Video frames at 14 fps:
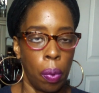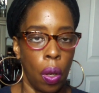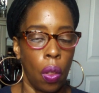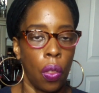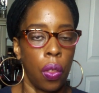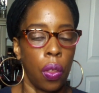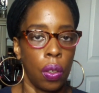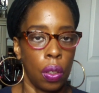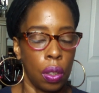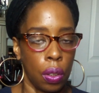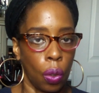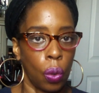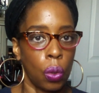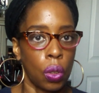month,
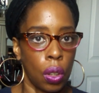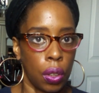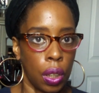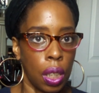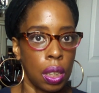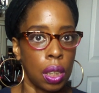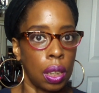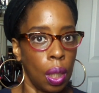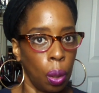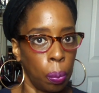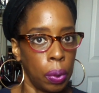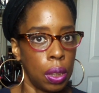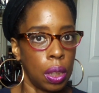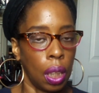those are the things that
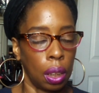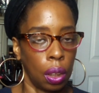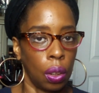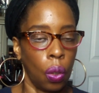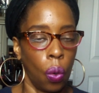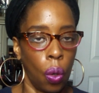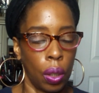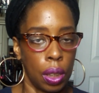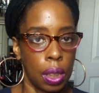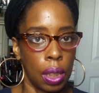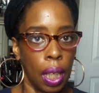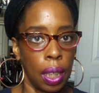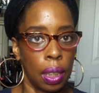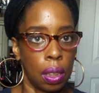they'll be selling on the
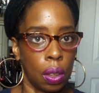site.